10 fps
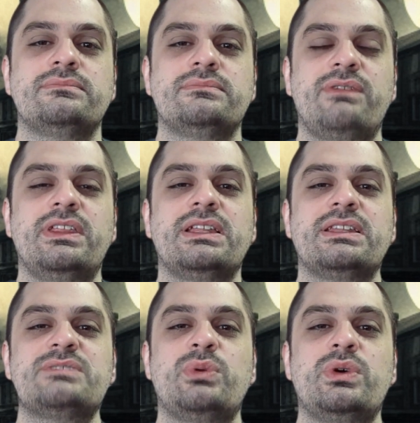I feel like at
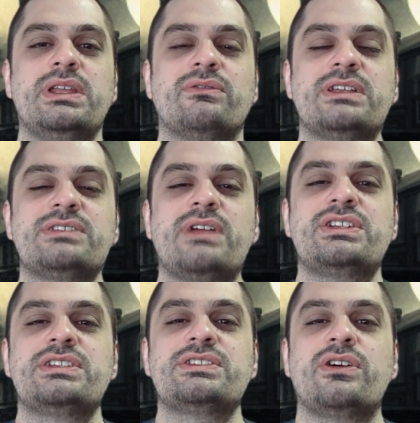this point the
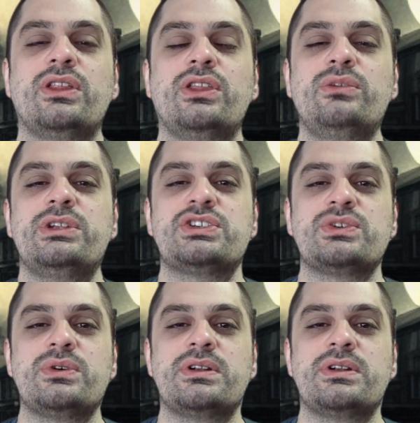Resurrectionists are a little bit short